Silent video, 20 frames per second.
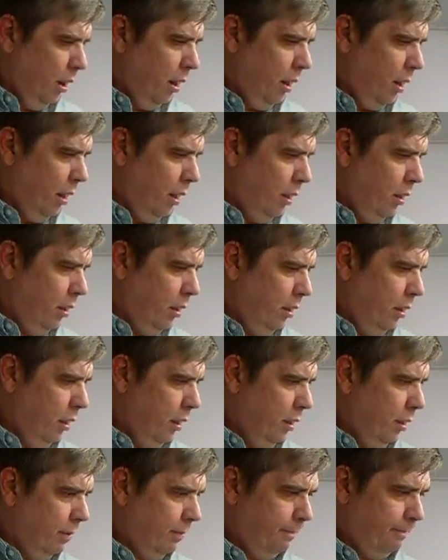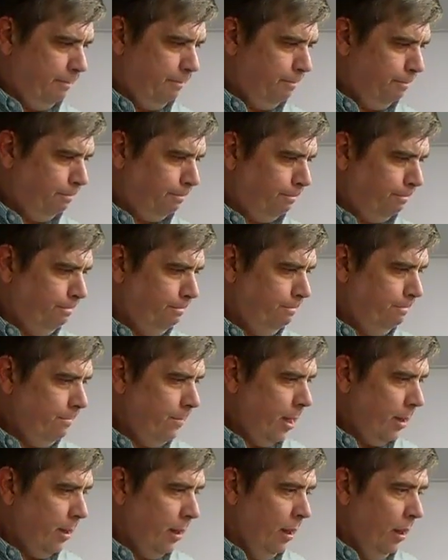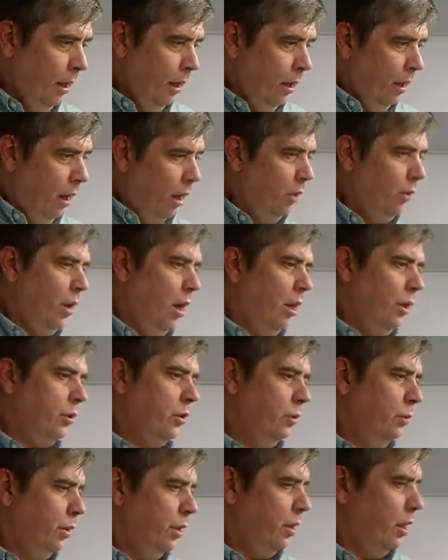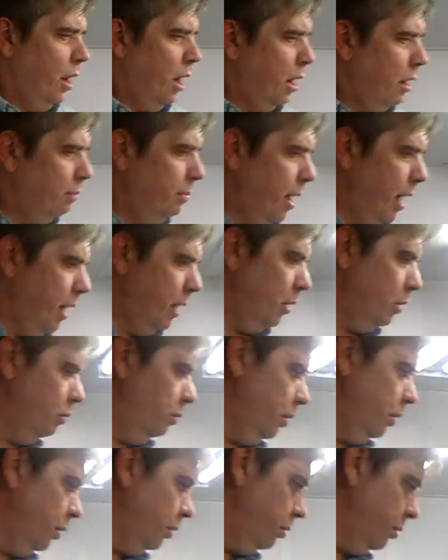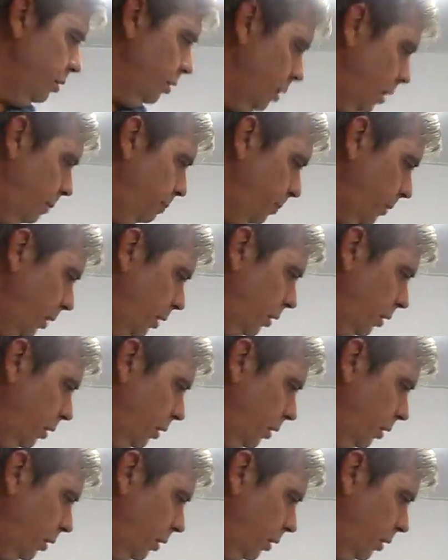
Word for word: And, uh, oh, also with the automatic one, there's a couple